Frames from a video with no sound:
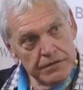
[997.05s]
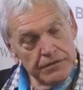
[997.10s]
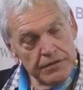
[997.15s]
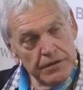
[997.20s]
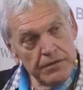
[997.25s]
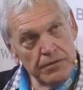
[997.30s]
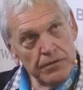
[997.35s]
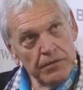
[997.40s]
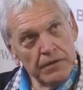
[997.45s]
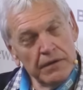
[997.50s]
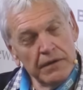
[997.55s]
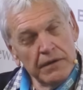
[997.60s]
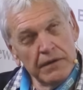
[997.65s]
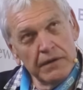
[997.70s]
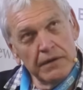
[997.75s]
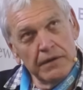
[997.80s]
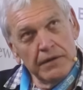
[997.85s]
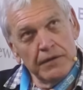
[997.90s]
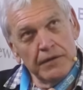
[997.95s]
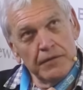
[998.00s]
So,
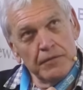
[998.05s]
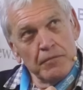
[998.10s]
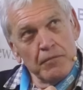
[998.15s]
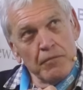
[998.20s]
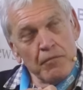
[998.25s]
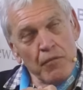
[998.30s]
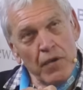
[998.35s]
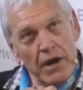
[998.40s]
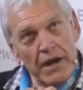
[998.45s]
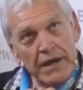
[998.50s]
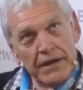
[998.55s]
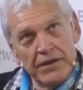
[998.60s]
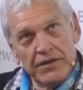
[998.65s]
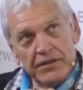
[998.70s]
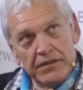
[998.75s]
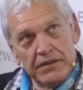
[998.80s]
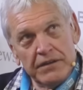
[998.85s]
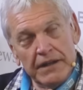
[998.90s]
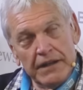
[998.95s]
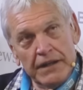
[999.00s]
my
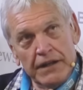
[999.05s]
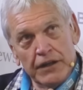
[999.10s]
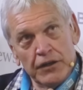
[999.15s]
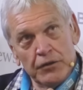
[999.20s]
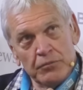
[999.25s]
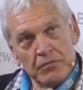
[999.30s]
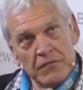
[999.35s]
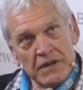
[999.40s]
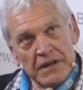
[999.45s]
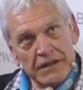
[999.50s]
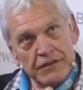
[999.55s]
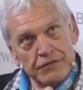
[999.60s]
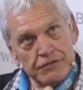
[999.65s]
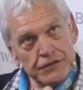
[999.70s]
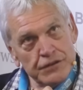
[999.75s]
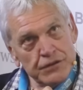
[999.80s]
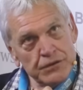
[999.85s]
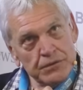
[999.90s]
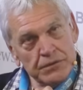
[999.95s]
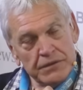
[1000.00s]
understanding and my
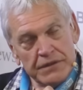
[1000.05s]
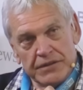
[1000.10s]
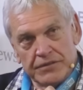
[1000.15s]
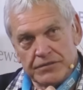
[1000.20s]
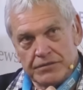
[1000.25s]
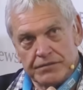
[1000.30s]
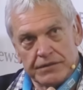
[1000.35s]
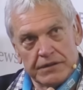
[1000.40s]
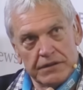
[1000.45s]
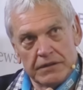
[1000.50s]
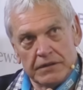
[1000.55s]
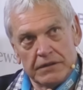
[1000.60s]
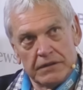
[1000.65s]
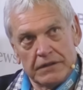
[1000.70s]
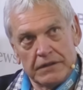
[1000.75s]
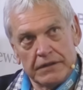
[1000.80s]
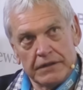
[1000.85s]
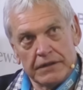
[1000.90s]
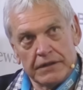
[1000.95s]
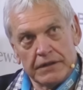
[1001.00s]
view is very
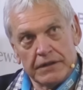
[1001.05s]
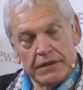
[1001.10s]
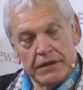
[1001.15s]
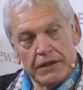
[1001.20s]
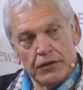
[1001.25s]
clear